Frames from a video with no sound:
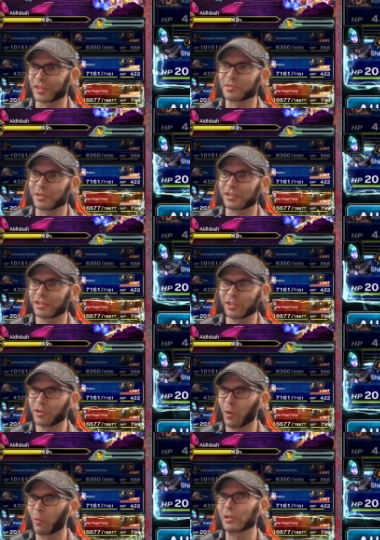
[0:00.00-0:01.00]
trust me,
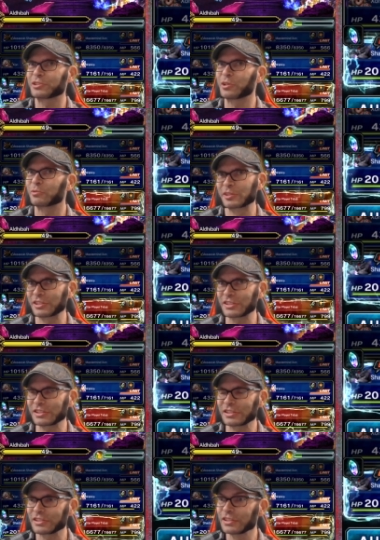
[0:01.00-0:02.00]
you don't want stone
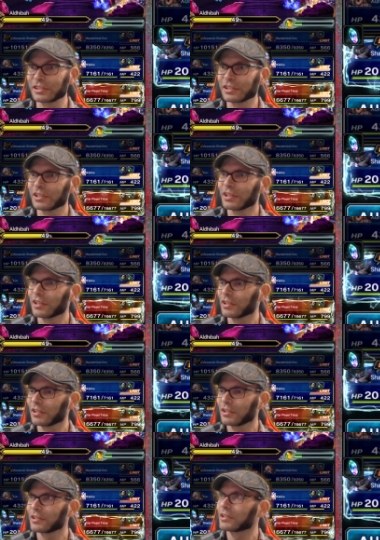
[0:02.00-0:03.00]
resistance.
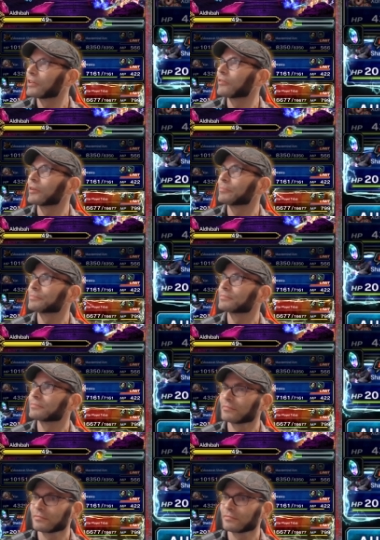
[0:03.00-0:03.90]
Alright.